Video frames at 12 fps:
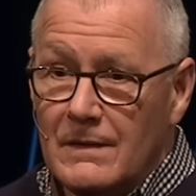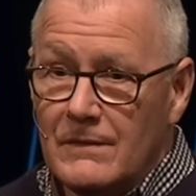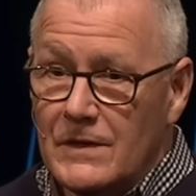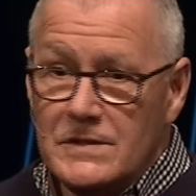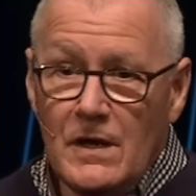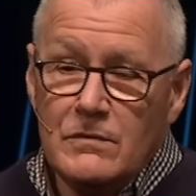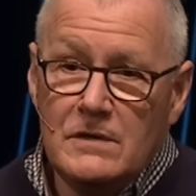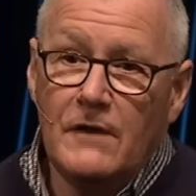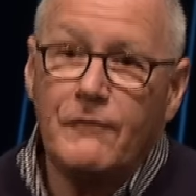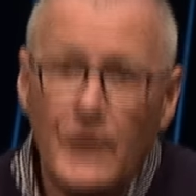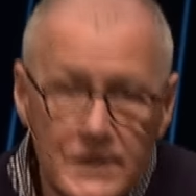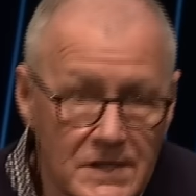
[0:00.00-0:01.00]
There's no
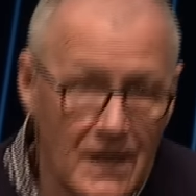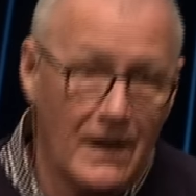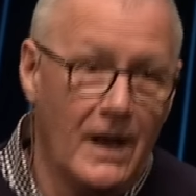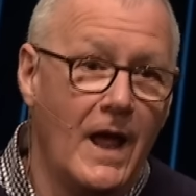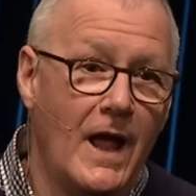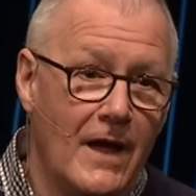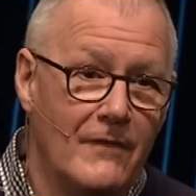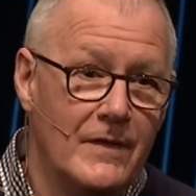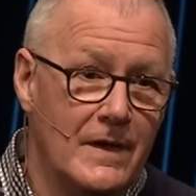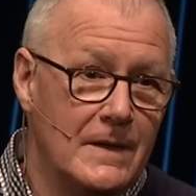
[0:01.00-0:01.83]
difference in love.